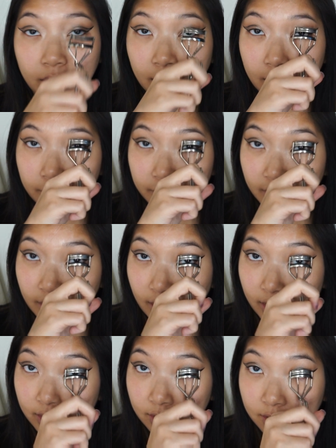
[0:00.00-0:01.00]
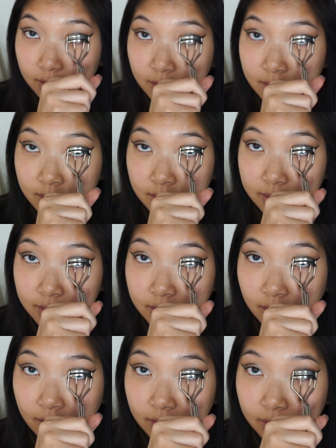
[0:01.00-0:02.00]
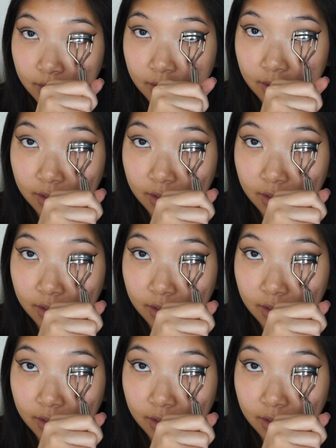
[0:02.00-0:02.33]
The eye look isn't done.